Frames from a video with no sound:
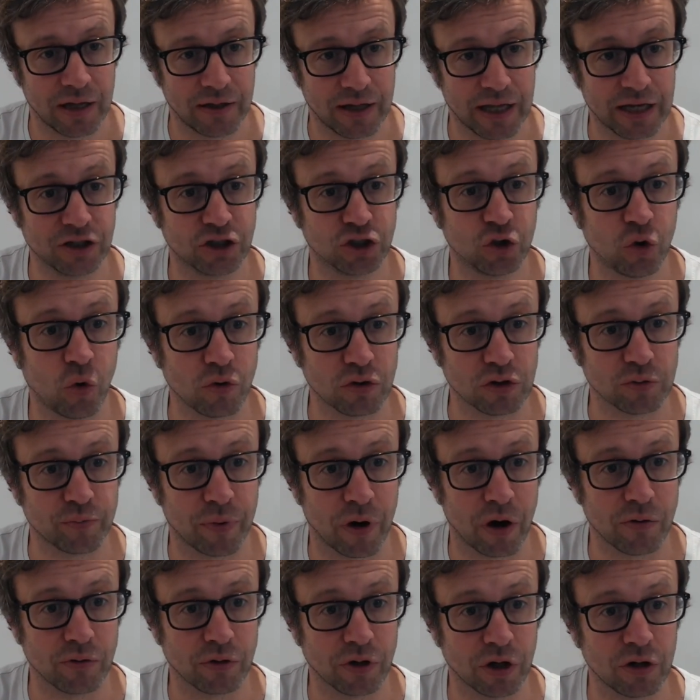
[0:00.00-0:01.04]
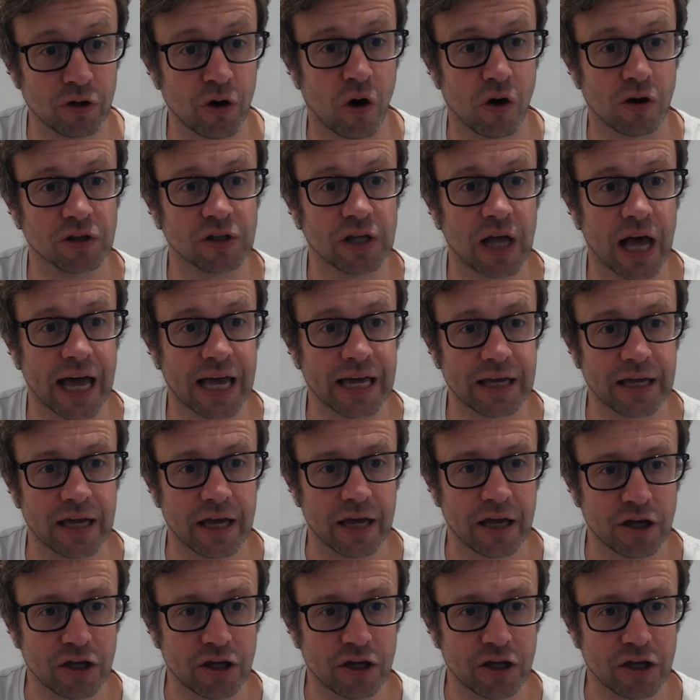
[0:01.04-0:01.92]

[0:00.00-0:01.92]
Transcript: the insurance broker not as a